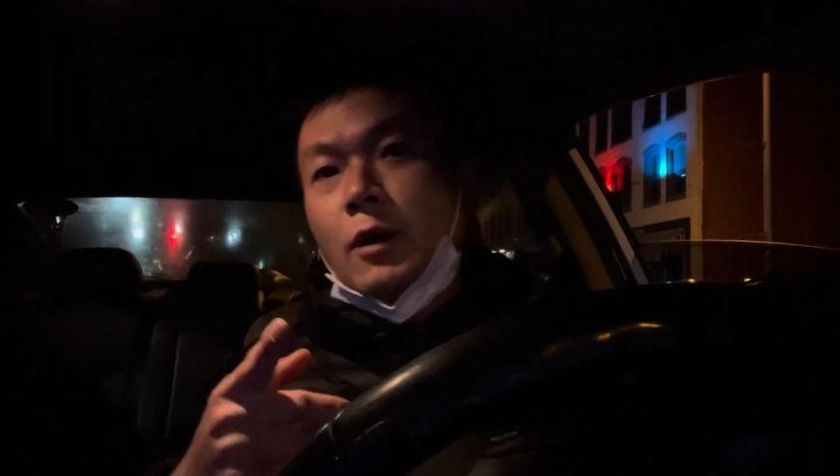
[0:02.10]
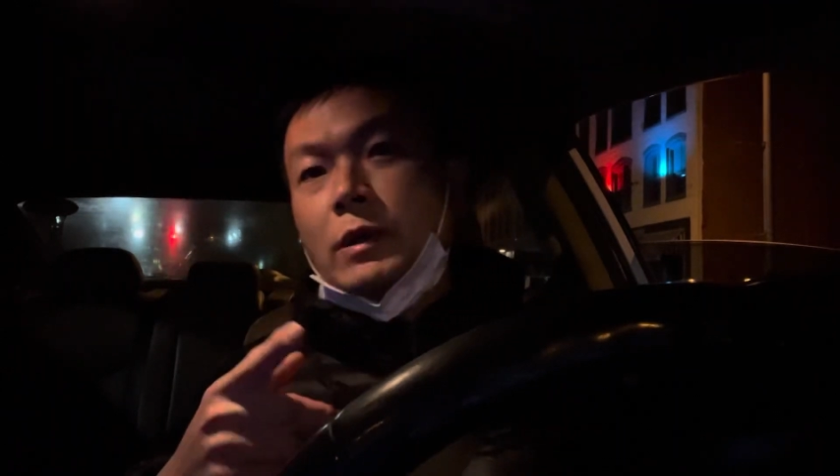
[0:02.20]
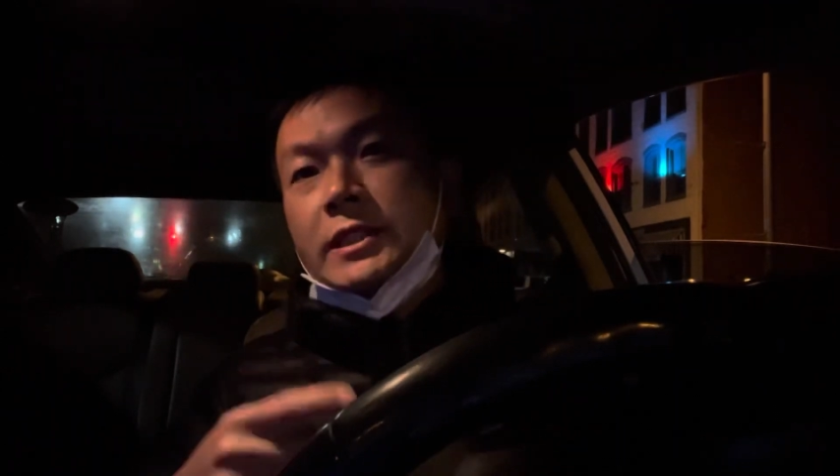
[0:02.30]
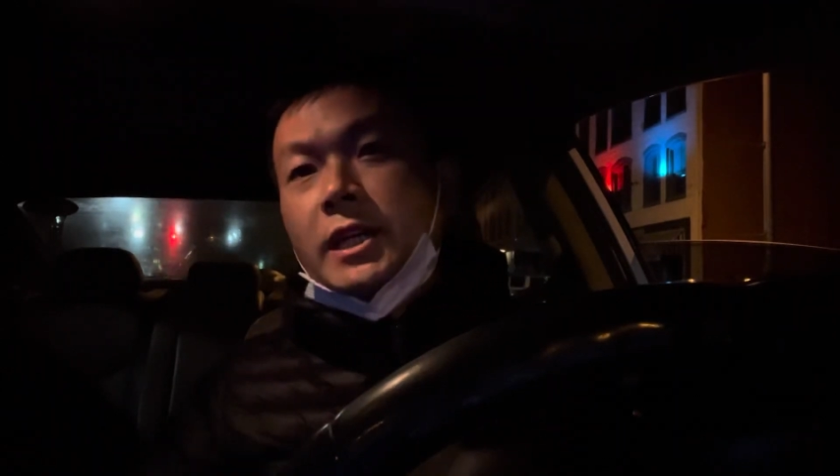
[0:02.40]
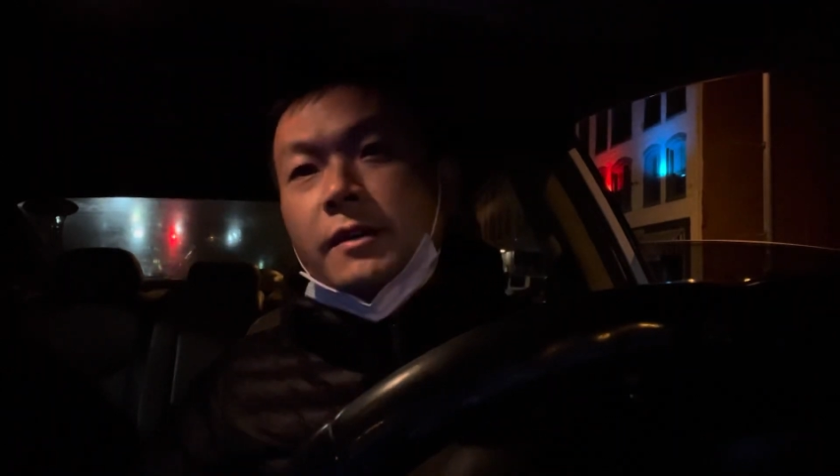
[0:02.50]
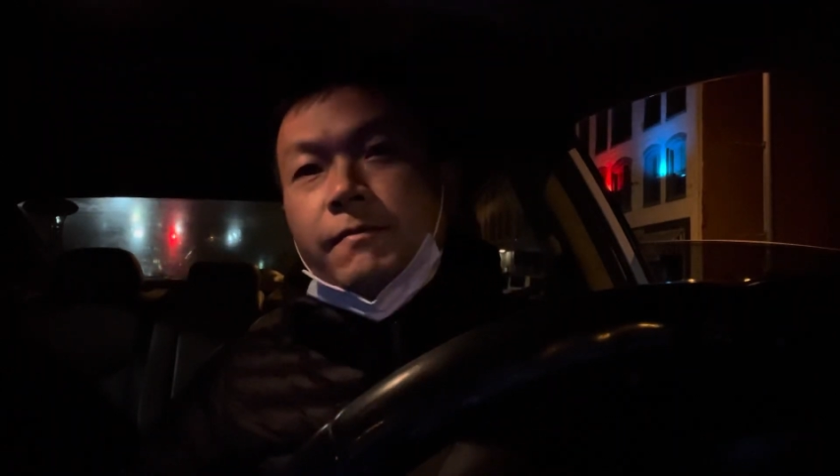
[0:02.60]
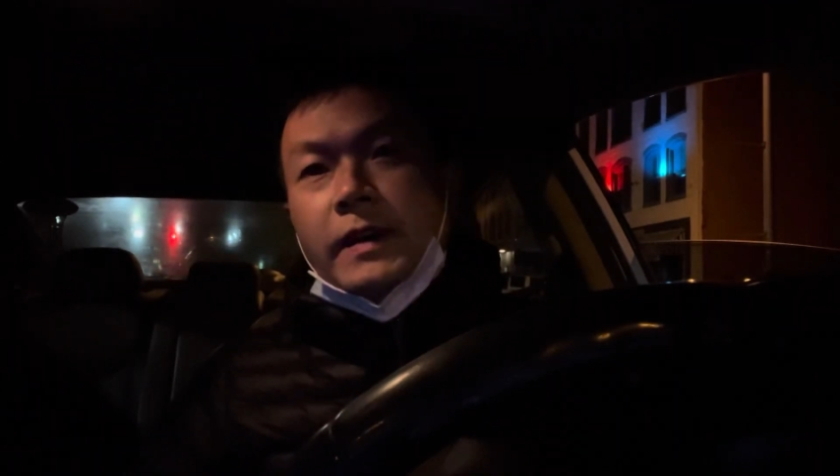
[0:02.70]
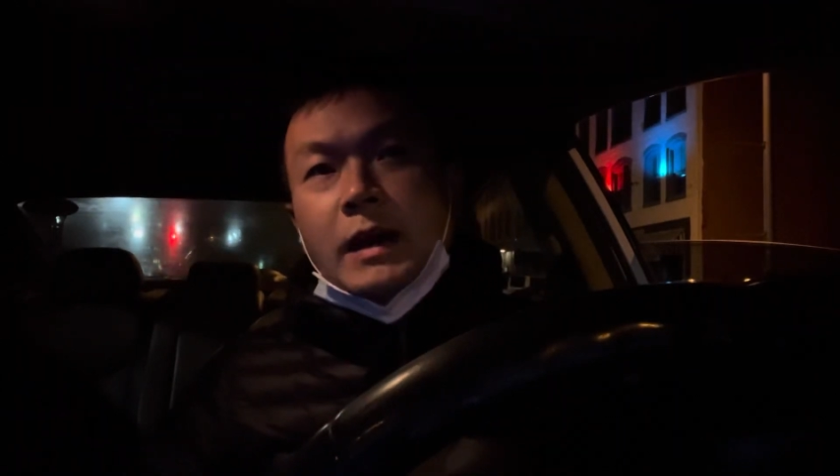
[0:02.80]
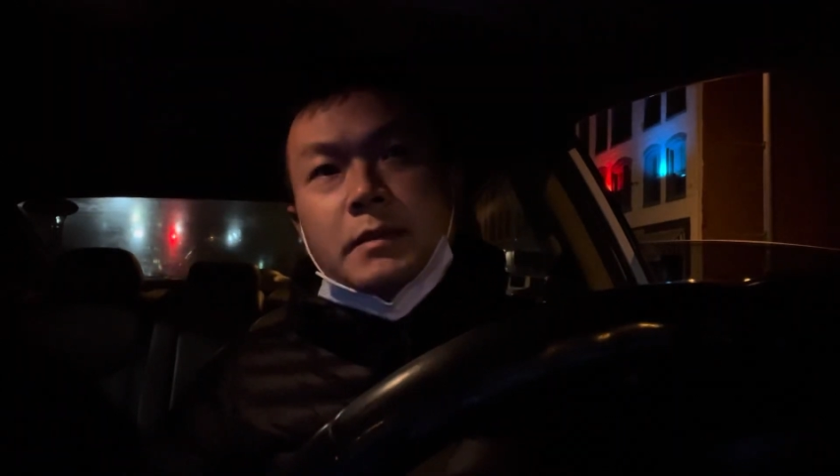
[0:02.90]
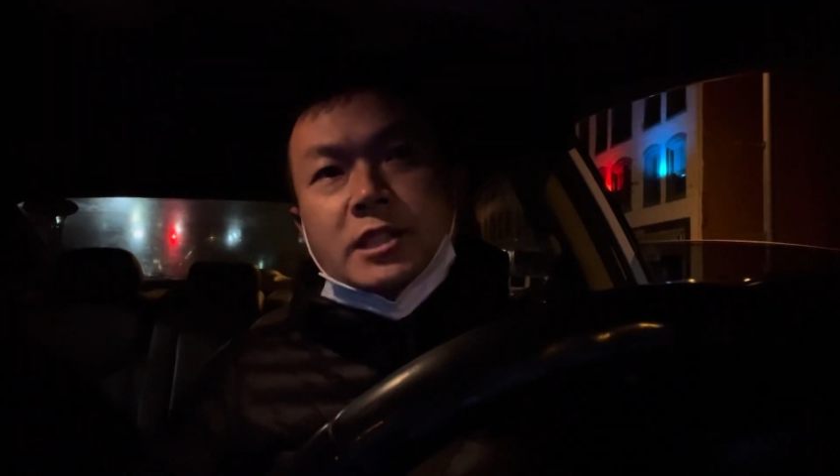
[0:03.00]
what's good,
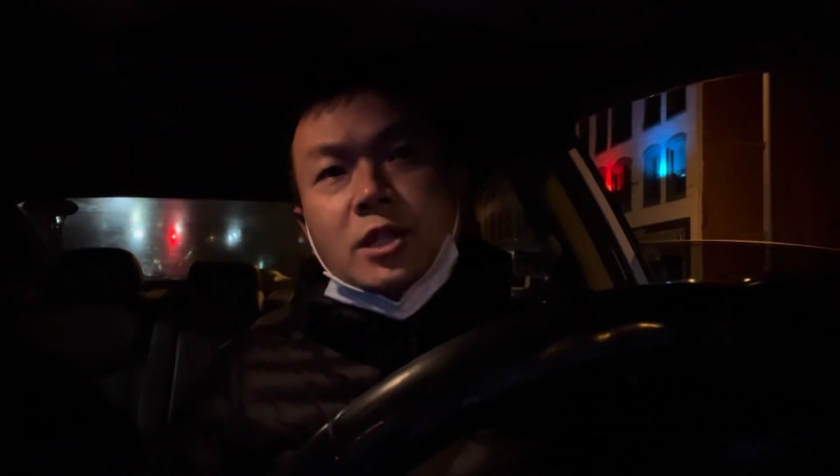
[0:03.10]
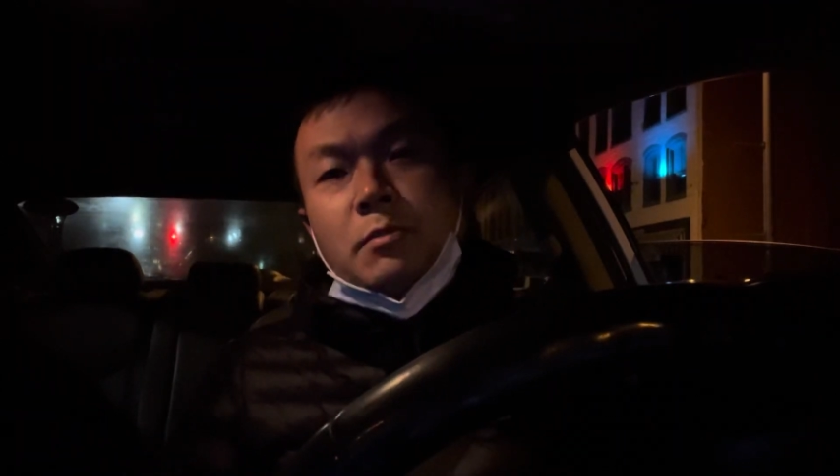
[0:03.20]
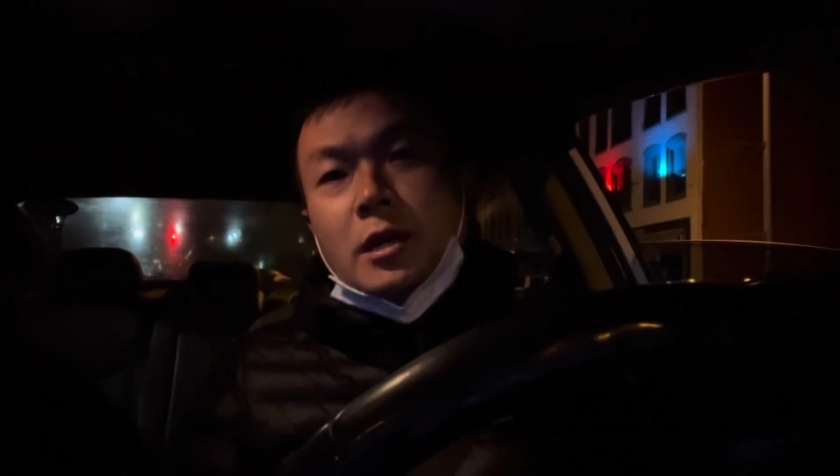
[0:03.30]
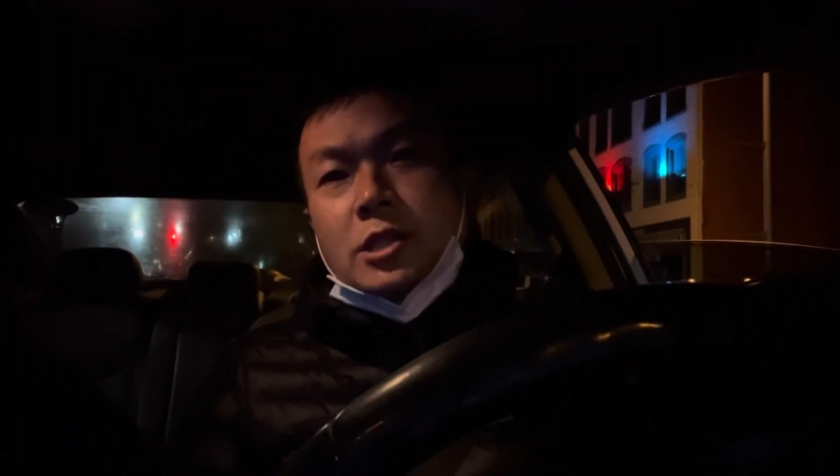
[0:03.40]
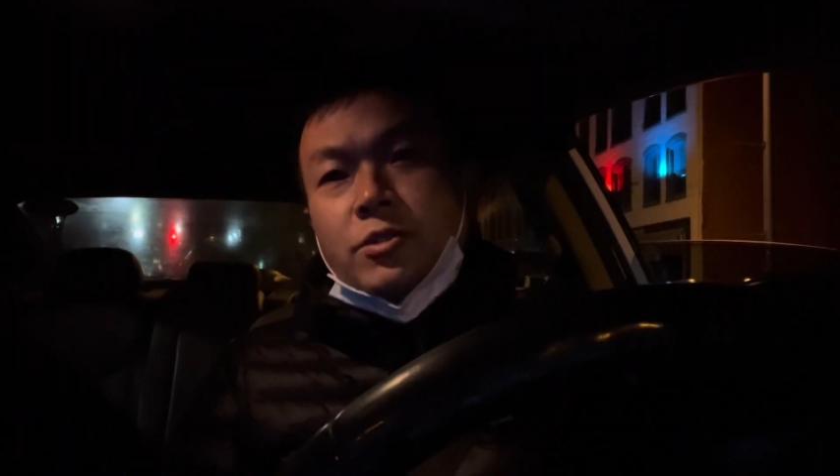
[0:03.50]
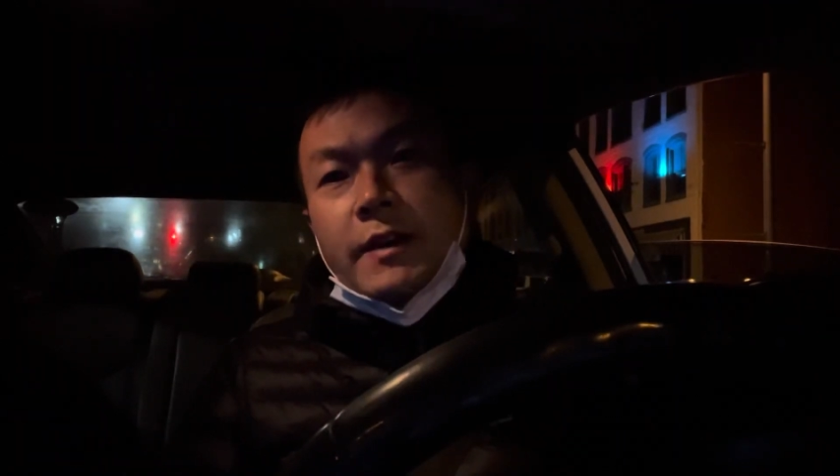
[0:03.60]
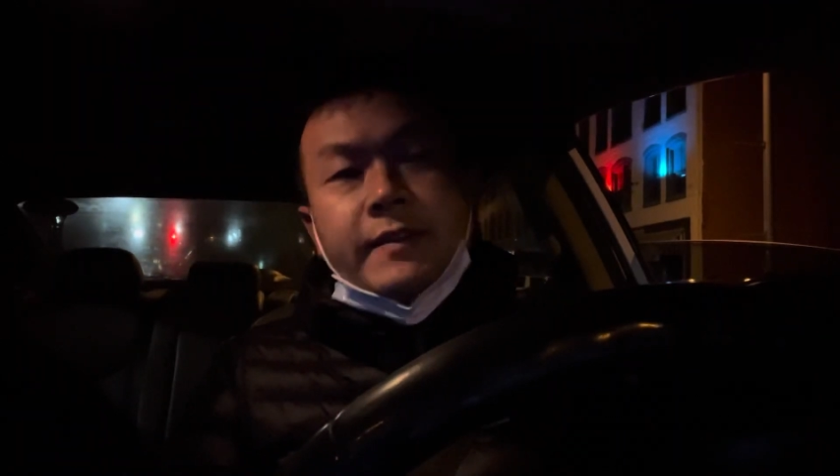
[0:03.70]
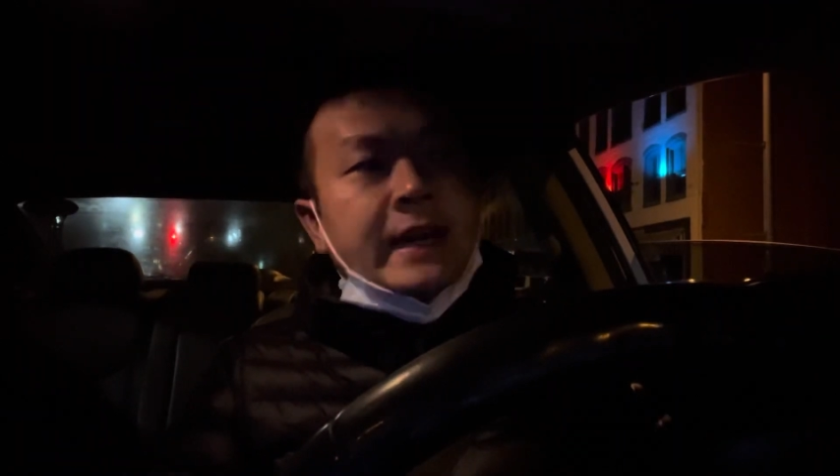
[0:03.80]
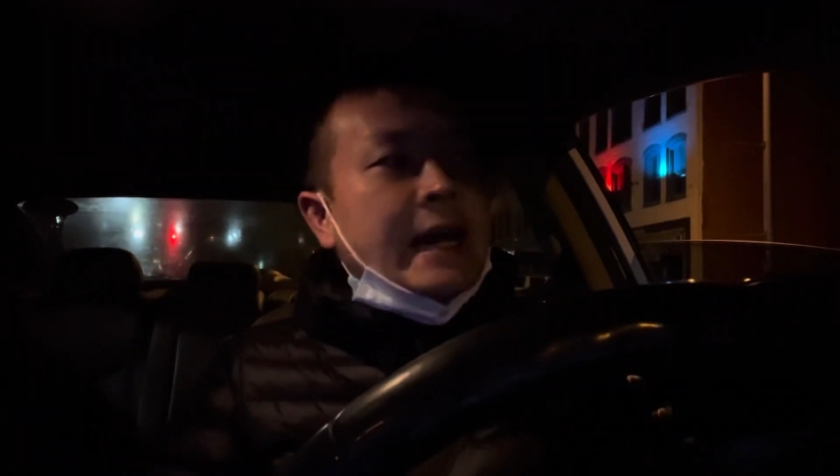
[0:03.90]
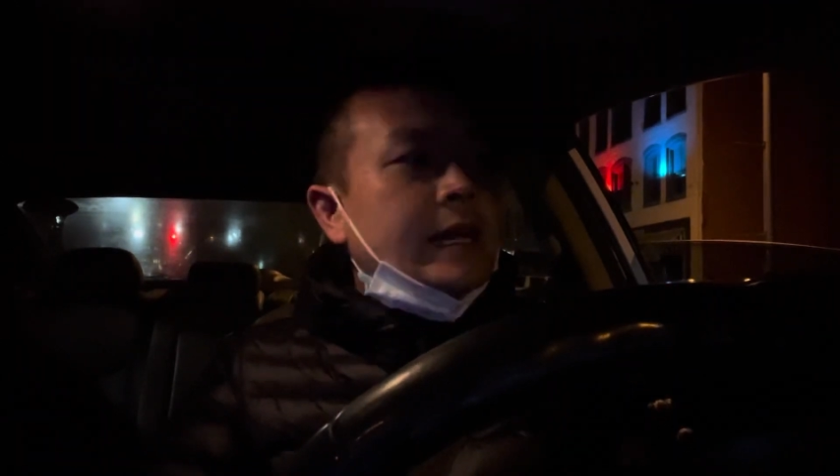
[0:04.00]
fam? It's your boy
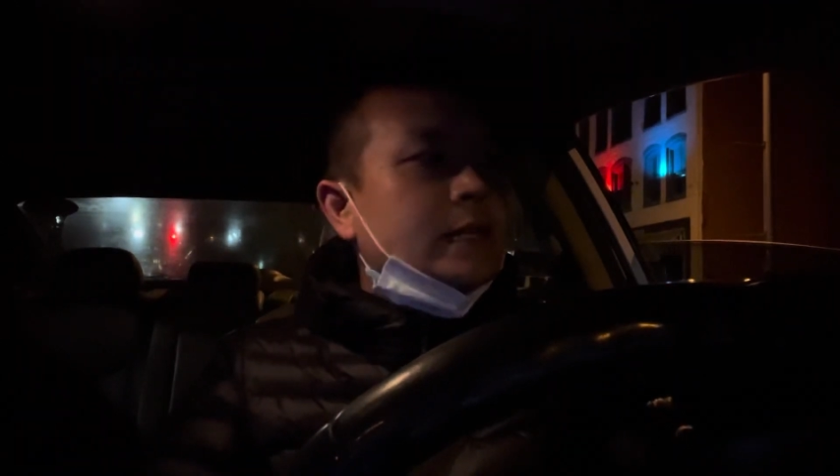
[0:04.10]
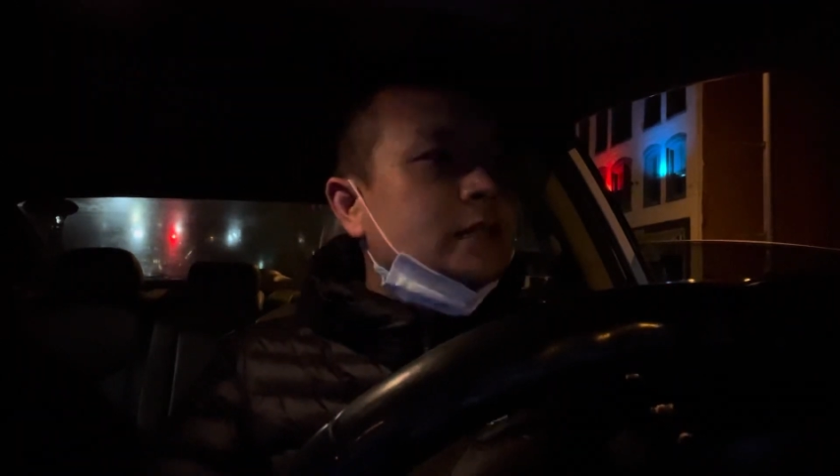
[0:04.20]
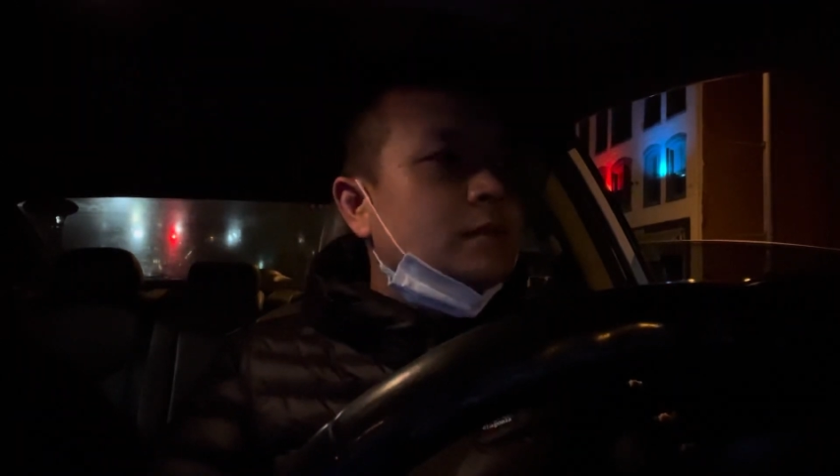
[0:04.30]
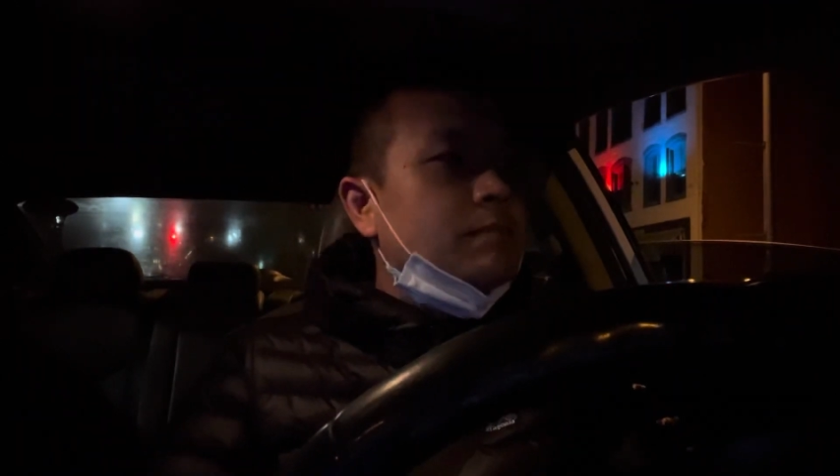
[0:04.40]
Driving Addict